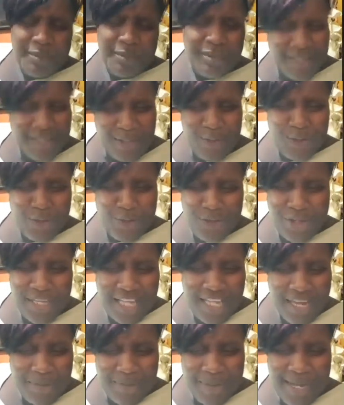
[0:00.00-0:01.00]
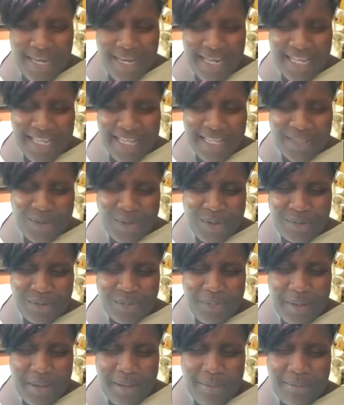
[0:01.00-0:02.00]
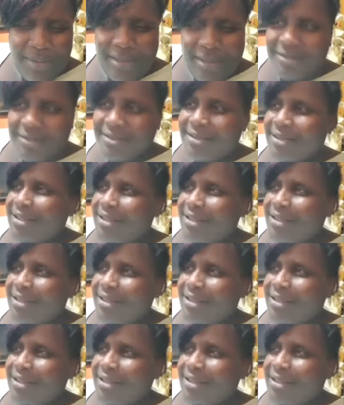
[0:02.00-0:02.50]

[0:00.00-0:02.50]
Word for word: Me tell you, no, no, yeah, Paula, get out for me.